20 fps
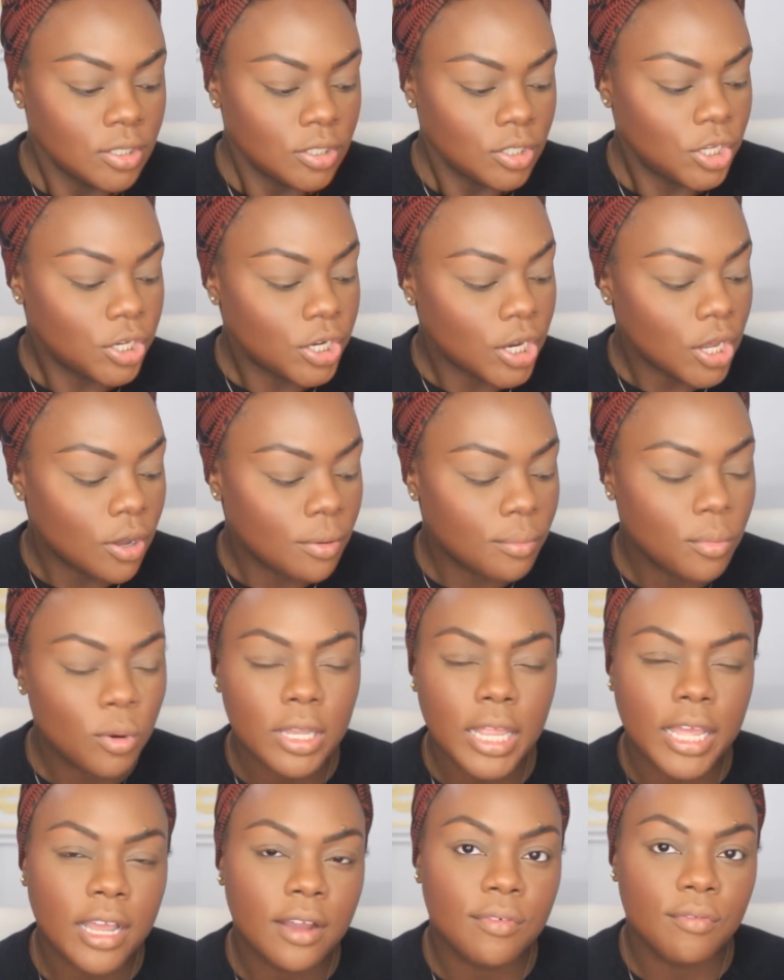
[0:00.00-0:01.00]
you know,
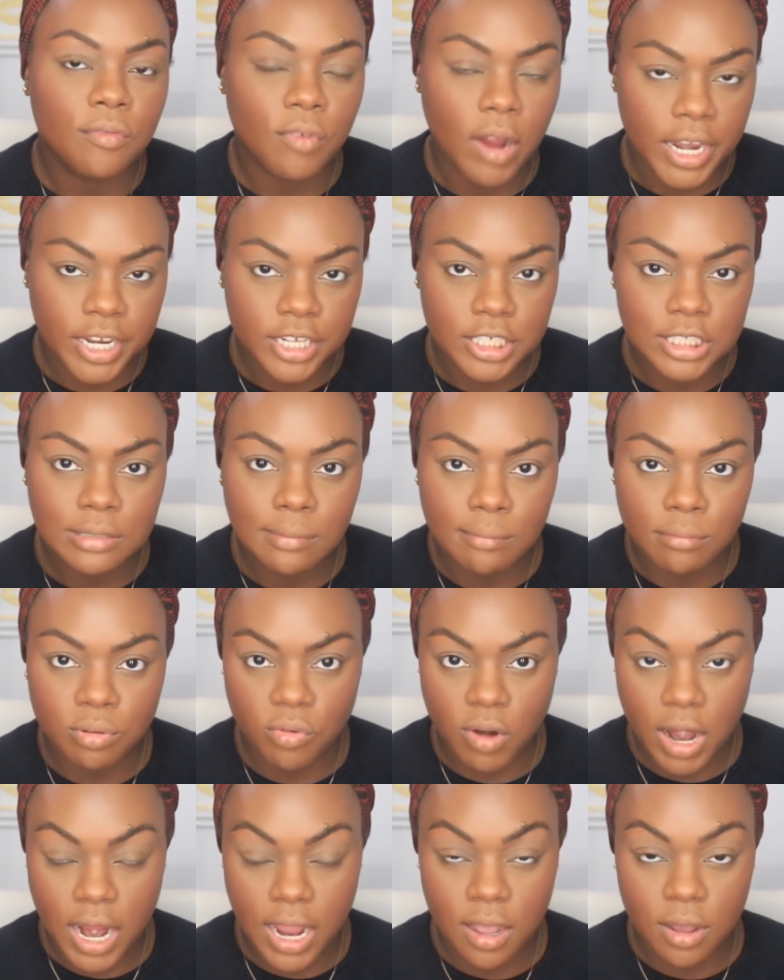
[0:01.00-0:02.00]
more like a reddish
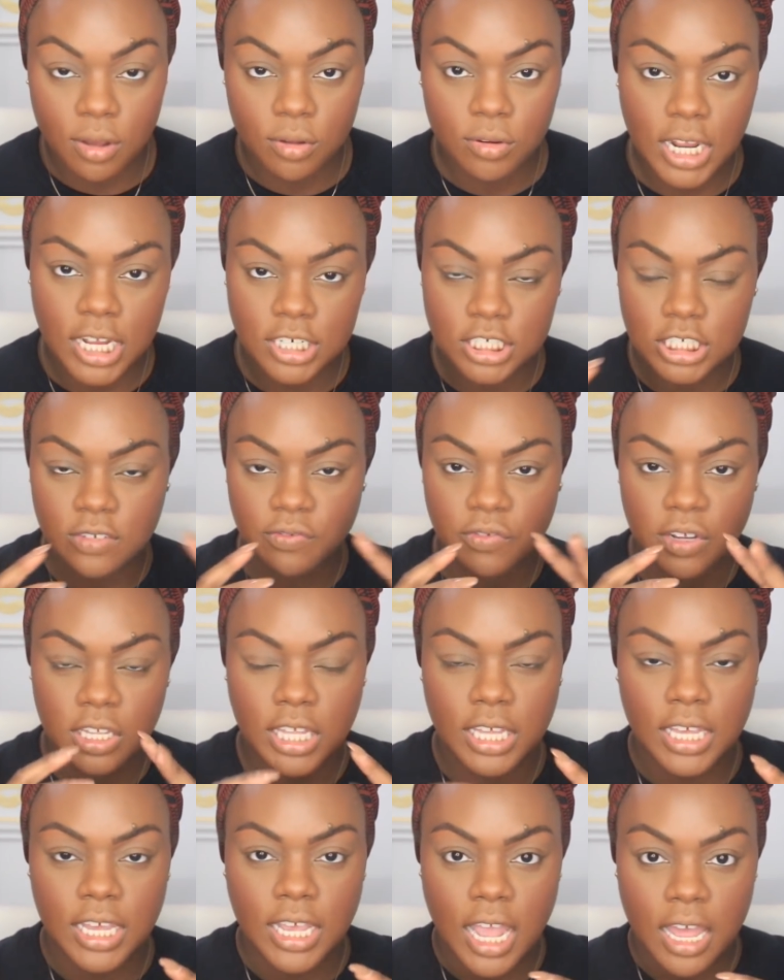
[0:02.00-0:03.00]
brown. I just feel
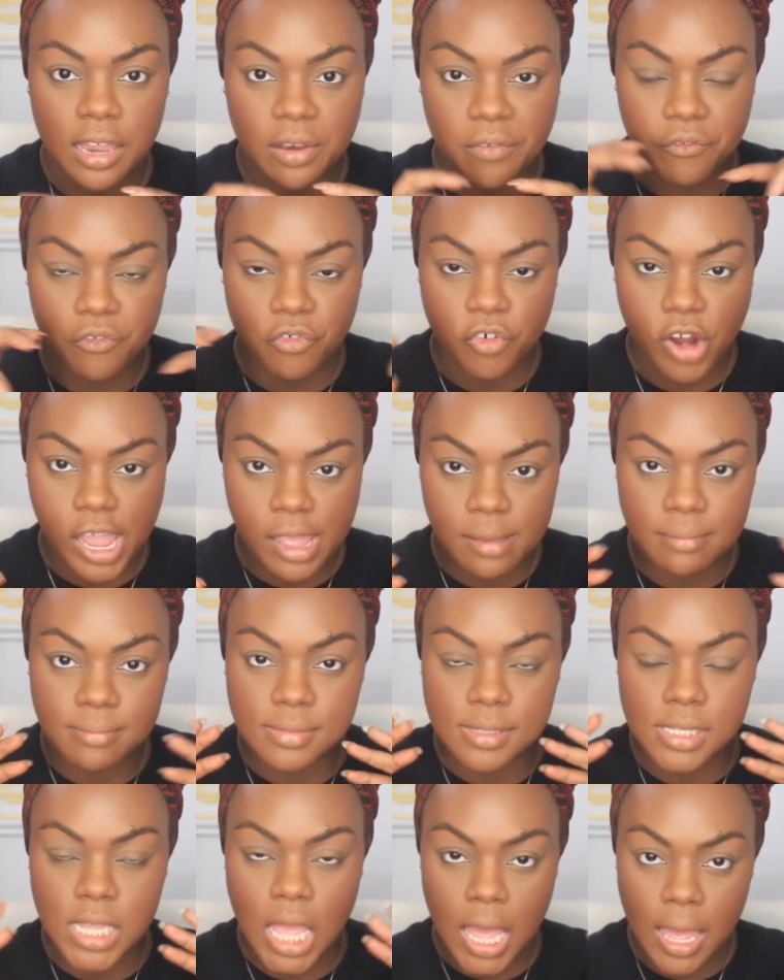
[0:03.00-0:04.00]
like it kind of
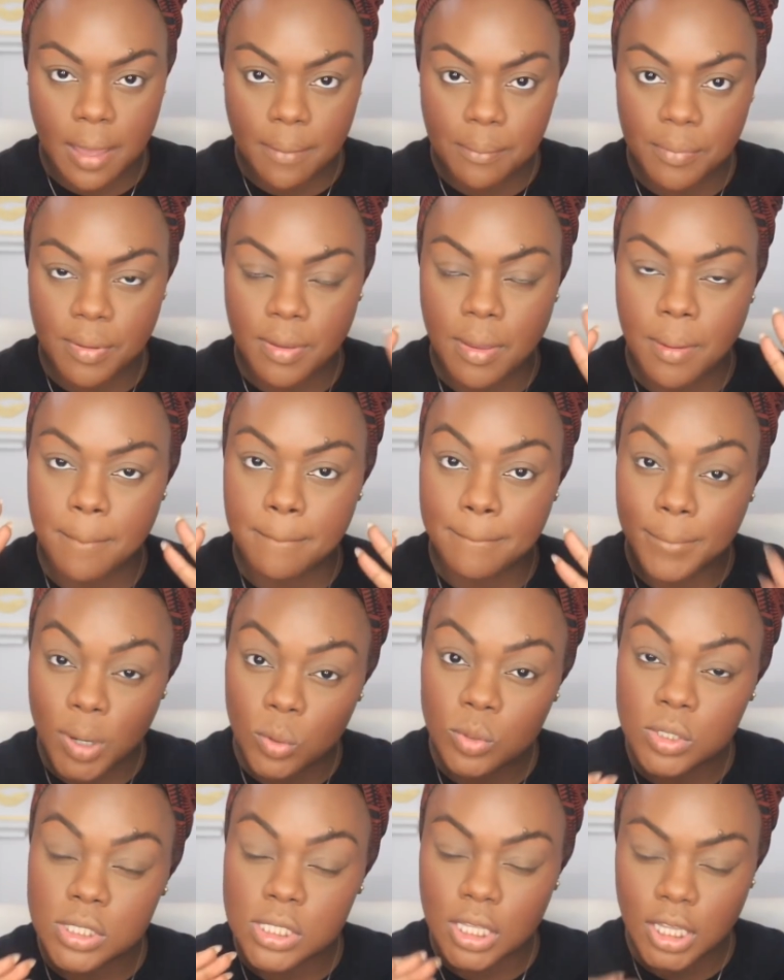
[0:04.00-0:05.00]
frames up
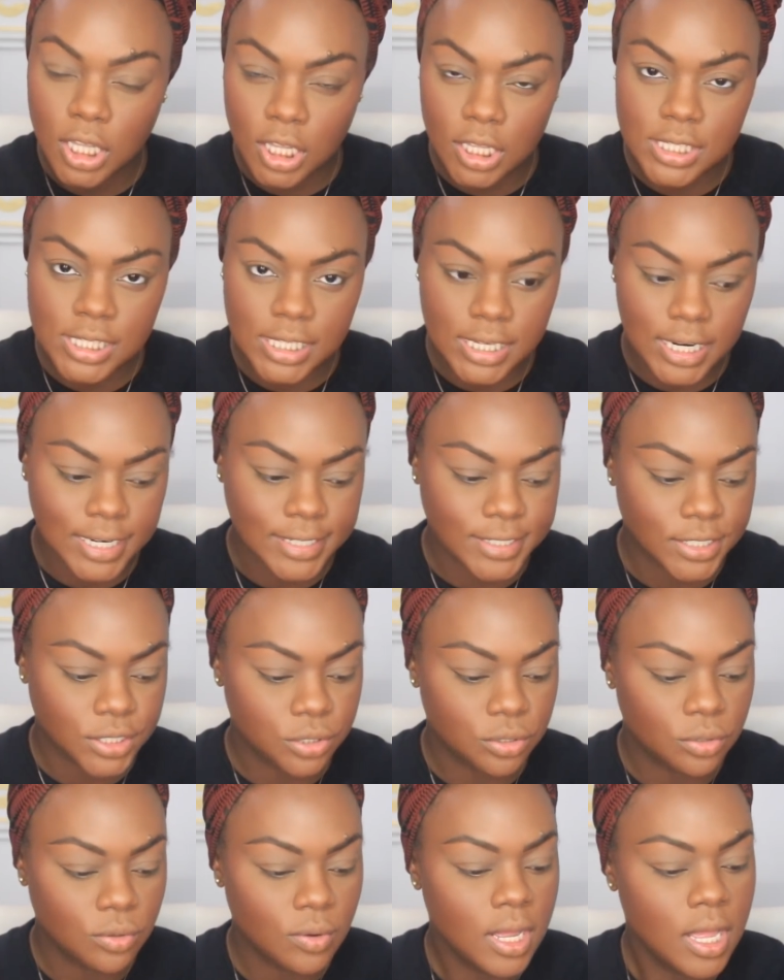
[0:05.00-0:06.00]
most looks that I
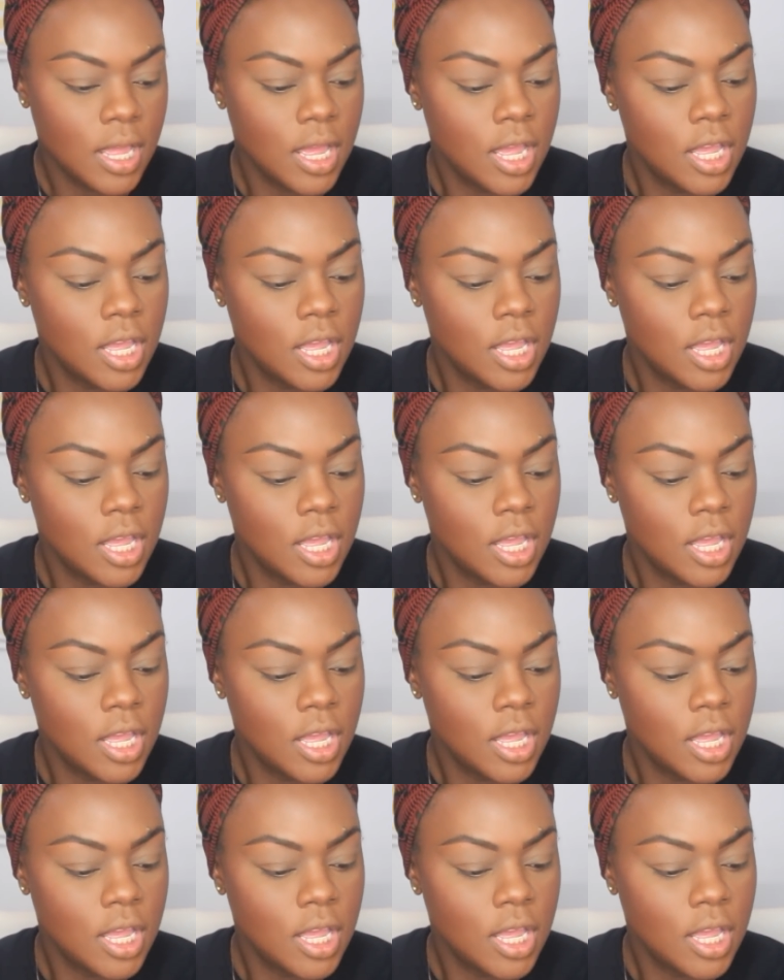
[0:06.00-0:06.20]
do.